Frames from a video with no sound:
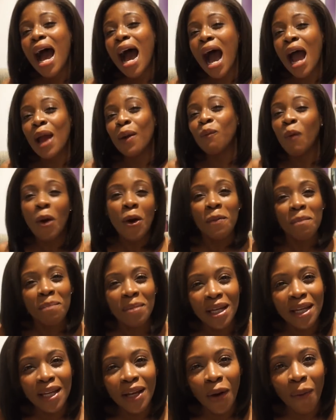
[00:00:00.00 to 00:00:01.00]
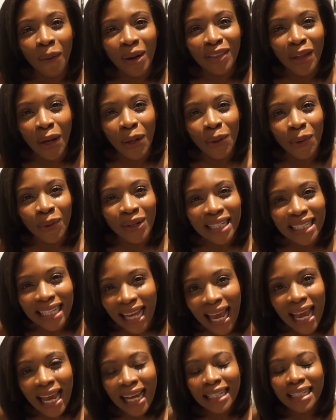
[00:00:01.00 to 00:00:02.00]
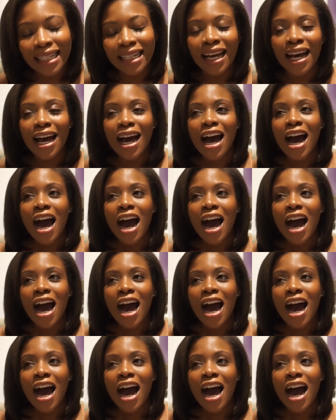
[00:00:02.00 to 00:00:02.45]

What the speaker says: I won't be away that long again.